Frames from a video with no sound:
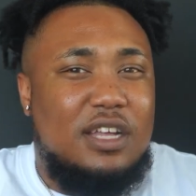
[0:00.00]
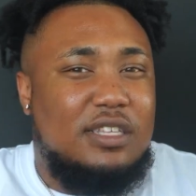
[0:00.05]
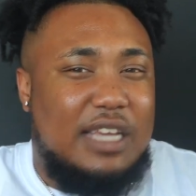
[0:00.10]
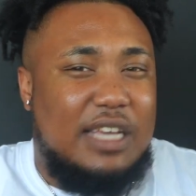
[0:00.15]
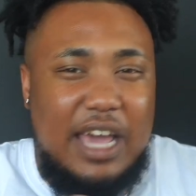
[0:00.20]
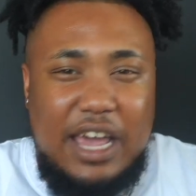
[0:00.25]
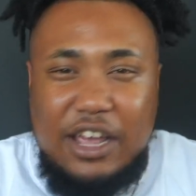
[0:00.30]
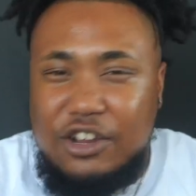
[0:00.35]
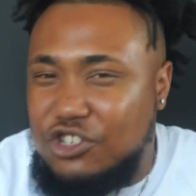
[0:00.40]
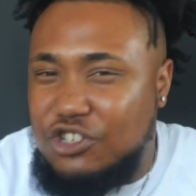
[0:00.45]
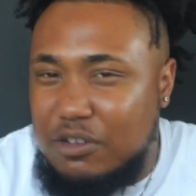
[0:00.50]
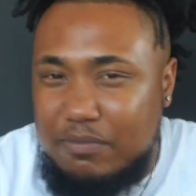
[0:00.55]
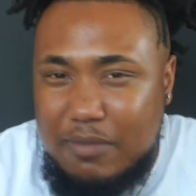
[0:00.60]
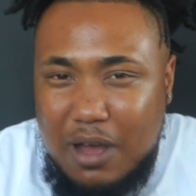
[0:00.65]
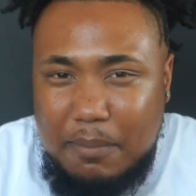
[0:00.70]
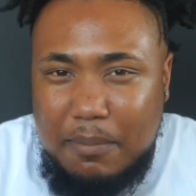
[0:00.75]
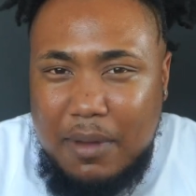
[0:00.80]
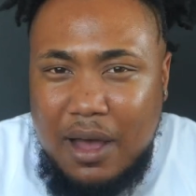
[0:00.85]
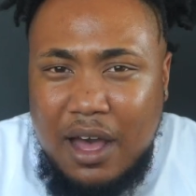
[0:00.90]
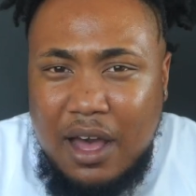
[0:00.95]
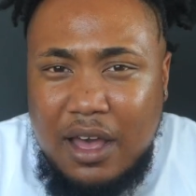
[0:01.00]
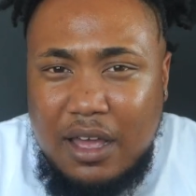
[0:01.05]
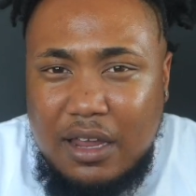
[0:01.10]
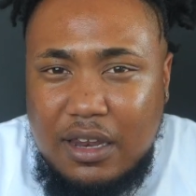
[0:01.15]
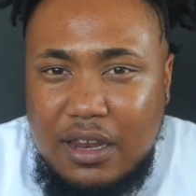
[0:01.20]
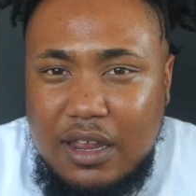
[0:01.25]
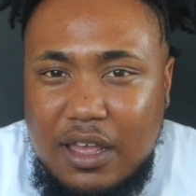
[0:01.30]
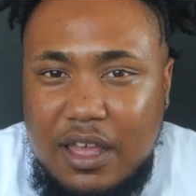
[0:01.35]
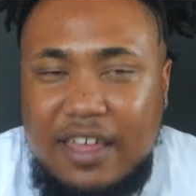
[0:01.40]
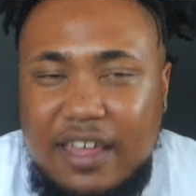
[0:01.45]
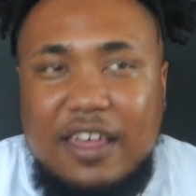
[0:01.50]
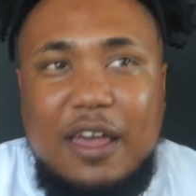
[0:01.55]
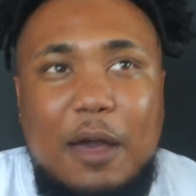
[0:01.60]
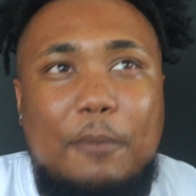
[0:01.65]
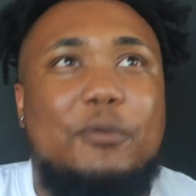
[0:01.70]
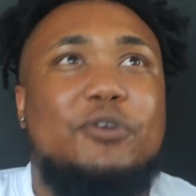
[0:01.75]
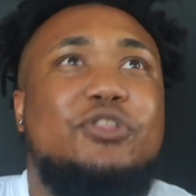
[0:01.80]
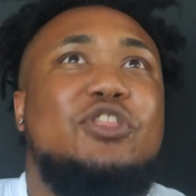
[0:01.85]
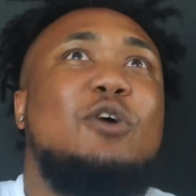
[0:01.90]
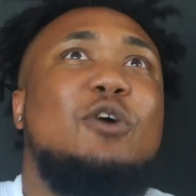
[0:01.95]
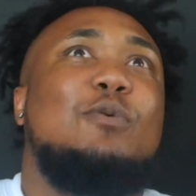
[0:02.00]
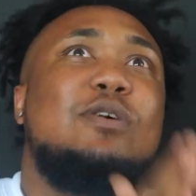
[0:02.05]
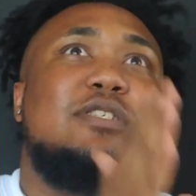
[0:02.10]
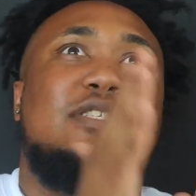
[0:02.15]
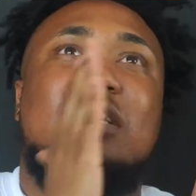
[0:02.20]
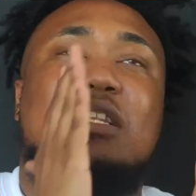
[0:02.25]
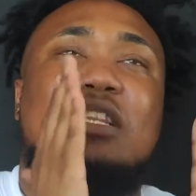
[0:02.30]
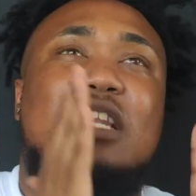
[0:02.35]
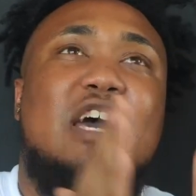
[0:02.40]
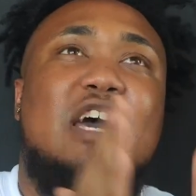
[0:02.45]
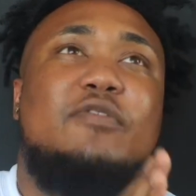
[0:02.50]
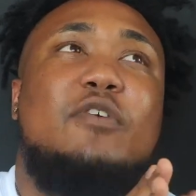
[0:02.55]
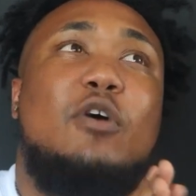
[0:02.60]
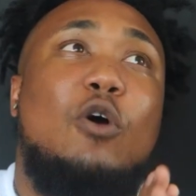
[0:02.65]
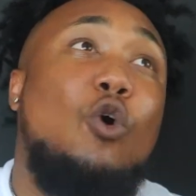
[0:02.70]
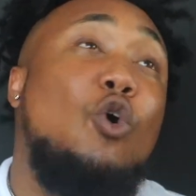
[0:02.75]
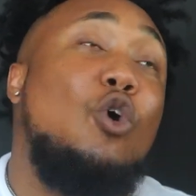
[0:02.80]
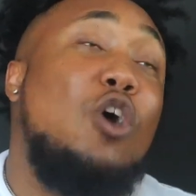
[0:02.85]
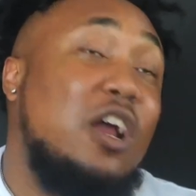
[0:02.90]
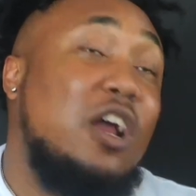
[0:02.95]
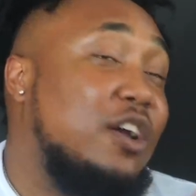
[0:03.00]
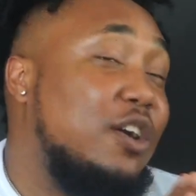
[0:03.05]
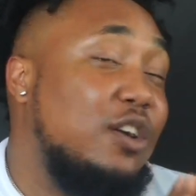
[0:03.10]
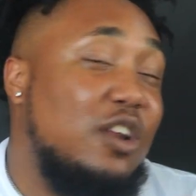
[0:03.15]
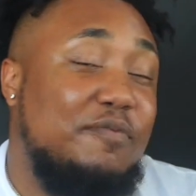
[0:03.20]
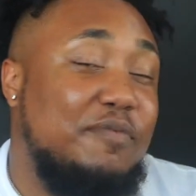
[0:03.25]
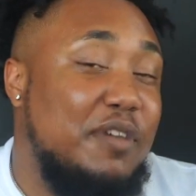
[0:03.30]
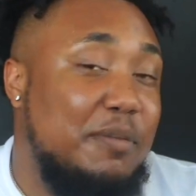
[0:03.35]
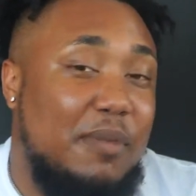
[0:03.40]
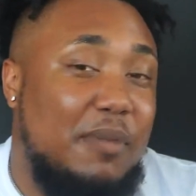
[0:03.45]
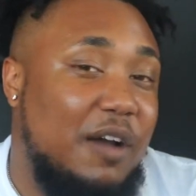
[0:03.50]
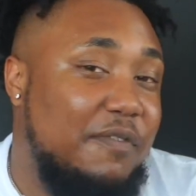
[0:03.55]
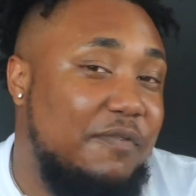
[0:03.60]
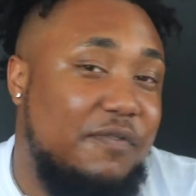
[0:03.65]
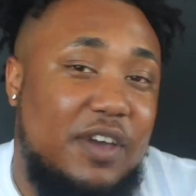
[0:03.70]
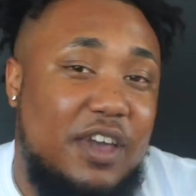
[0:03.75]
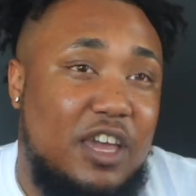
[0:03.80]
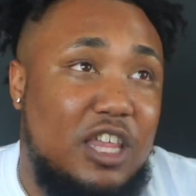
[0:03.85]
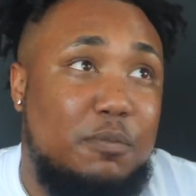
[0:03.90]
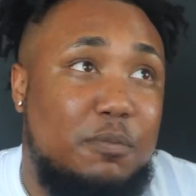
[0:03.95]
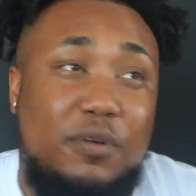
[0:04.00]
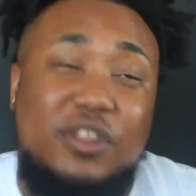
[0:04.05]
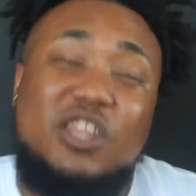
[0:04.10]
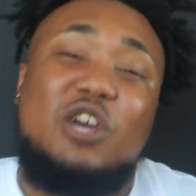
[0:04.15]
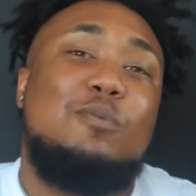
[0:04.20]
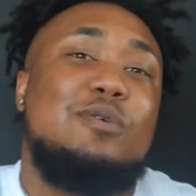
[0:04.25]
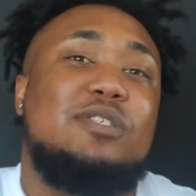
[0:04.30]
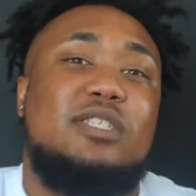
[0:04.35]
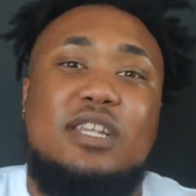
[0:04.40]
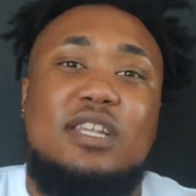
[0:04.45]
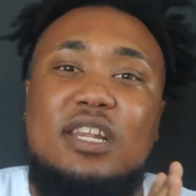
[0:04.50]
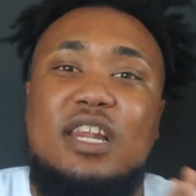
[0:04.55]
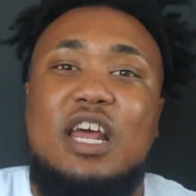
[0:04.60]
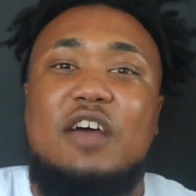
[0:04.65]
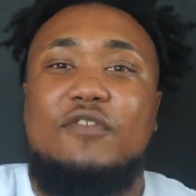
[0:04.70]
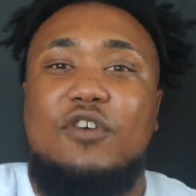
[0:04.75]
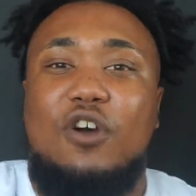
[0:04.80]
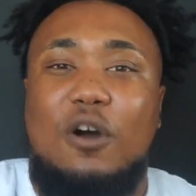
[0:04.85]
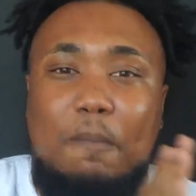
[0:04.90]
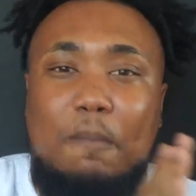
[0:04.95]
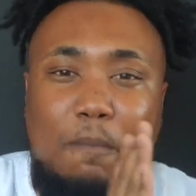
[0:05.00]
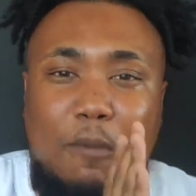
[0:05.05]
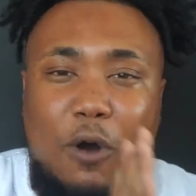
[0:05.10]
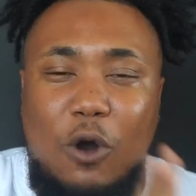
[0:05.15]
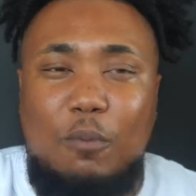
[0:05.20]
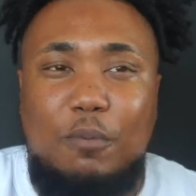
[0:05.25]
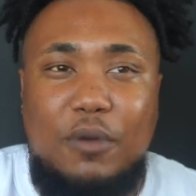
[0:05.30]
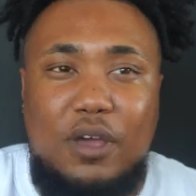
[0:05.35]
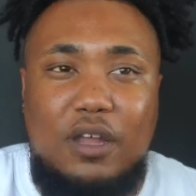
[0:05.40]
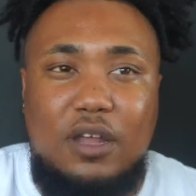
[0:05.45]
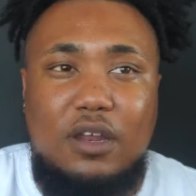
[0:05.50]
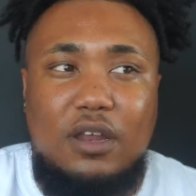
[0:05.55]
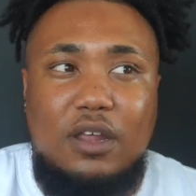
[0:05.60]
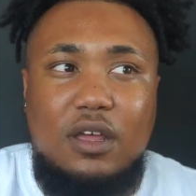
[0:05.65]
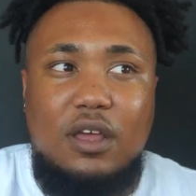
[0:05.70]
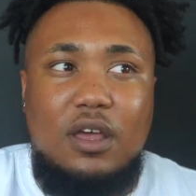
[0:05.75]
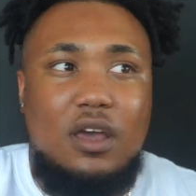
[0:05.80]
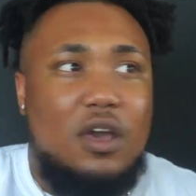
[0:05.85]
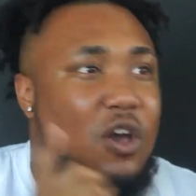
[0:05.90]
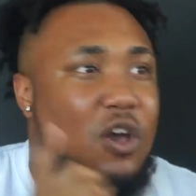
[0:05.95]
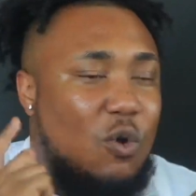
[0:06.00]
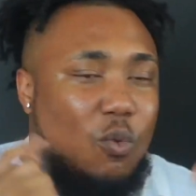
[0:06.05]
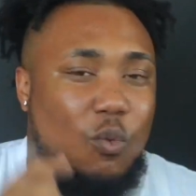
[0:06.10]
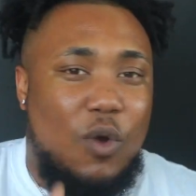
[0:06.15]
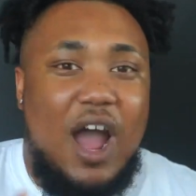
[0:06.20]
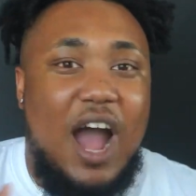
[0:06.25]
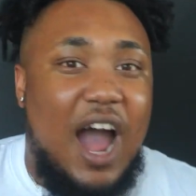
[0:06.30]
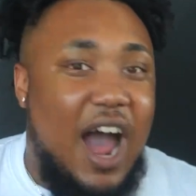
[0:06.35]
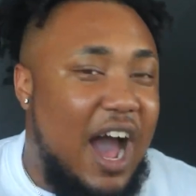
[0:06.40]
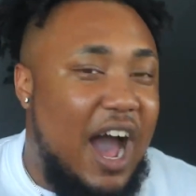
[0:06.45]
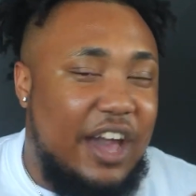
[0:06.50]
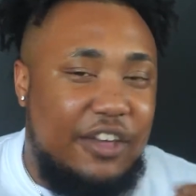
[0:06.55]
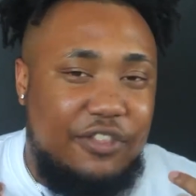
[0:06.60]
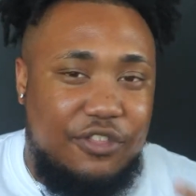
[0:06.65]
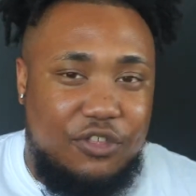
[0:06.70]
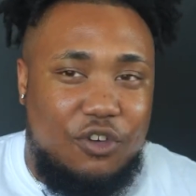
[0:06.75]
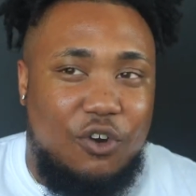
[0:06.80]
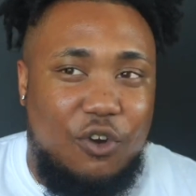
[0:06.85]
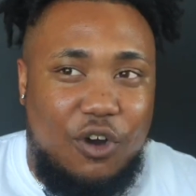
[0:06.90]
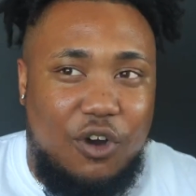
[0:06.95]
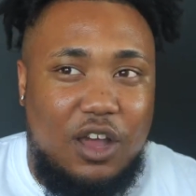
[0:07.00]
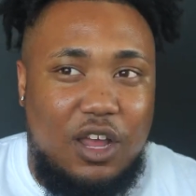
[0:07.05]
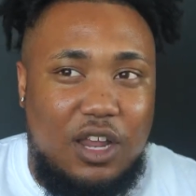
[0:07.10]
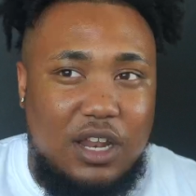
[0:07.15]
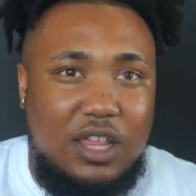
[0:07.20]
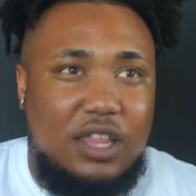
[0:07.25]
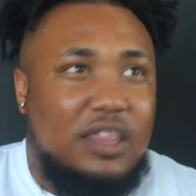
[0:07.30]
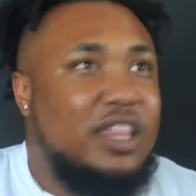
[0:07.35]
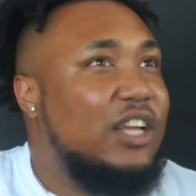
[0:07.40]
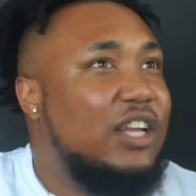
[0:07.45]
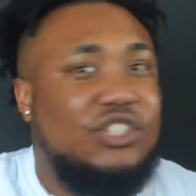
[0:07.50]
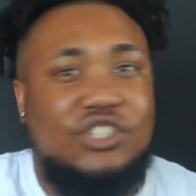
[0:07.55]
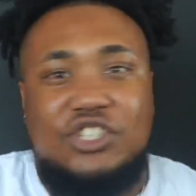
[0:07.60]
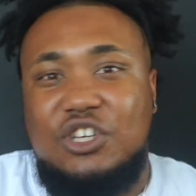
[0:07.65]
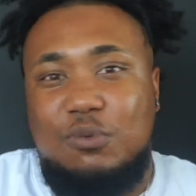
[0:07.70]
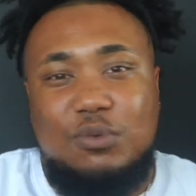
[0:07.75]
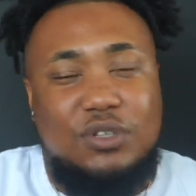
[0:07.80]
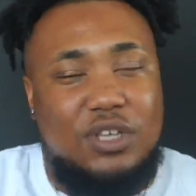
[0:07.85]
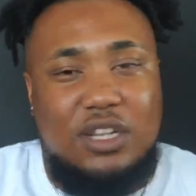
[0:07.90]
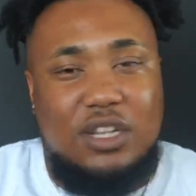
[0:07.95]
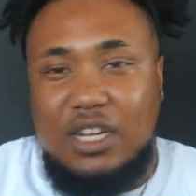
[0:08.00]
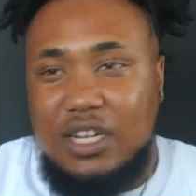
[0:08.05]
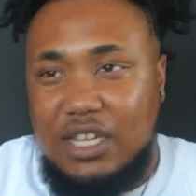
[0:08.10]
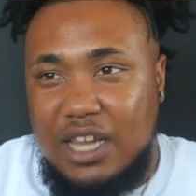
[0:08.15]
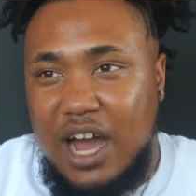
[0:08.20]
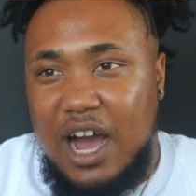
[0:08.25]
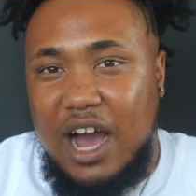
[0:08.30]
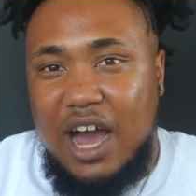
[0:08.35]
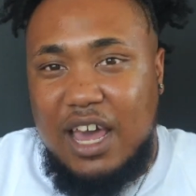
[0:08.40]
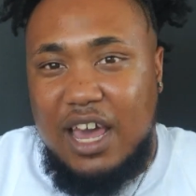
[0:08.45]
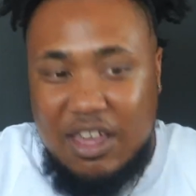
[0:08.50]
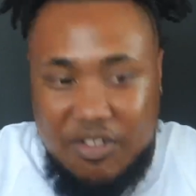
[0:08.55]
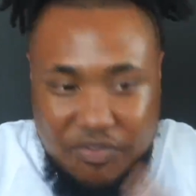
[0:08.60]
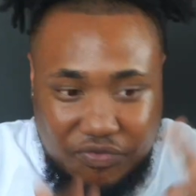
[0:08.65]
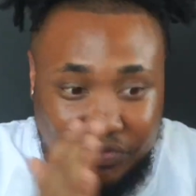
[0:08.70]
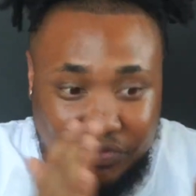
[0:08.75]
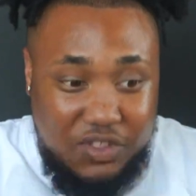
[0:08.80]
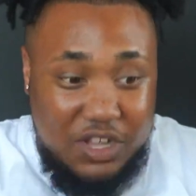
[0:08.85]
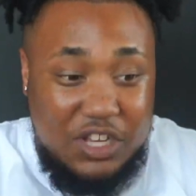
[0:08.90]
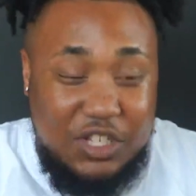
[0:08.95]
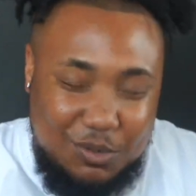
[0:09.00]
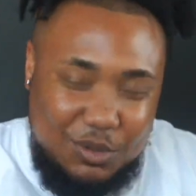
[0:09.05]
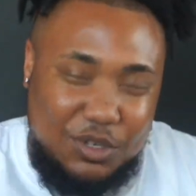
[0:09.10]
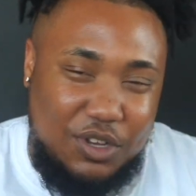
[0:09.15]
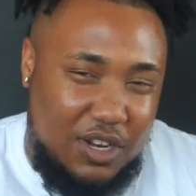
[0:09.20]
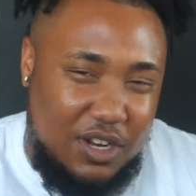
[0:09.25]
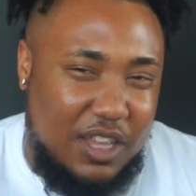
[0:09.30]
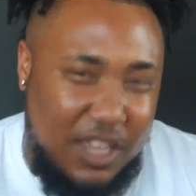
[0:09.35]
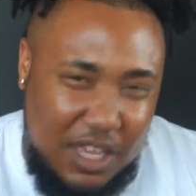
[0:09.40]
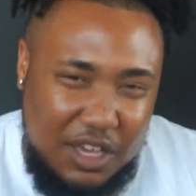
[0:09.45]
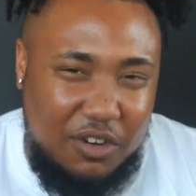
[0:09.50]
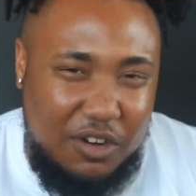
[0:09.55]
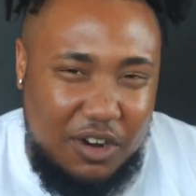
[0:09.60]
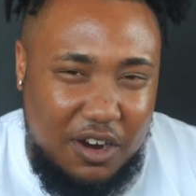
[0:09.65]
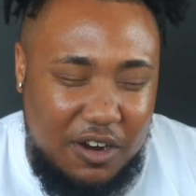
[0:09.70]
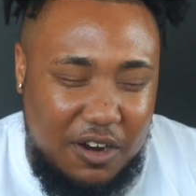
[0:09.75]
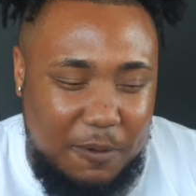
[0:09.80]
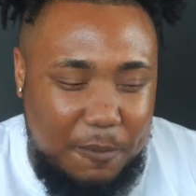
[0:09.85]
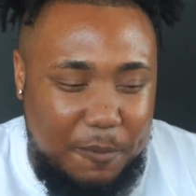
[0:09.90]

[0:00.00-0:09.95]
to enter my mind. But there was never, or it could have been my faith, but there was never a moment where I thought that she was going to die and this was going to kill her.